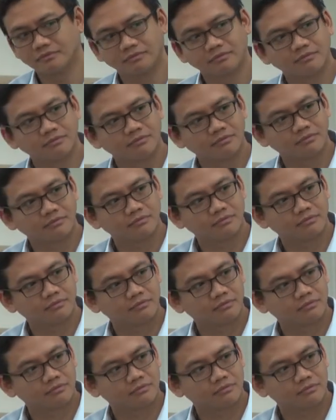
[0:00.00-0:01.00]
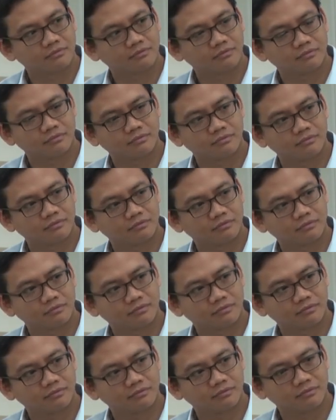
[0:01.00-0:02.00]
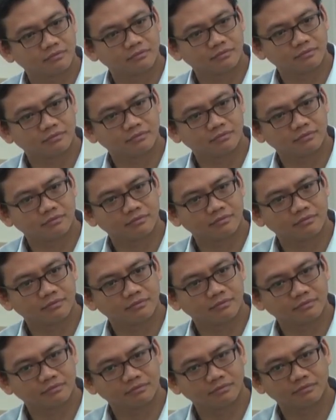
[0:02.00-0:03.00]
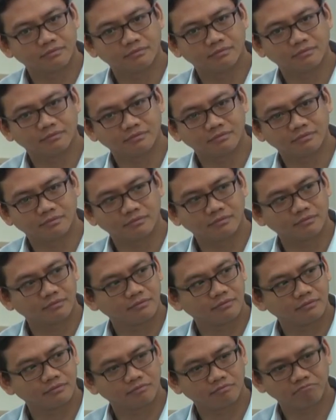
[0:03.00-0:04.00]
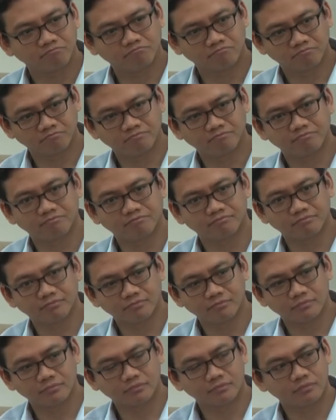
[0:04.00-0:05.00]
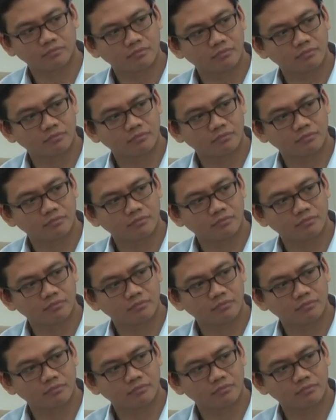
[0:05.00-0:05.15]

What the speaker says: This person isn't speaking.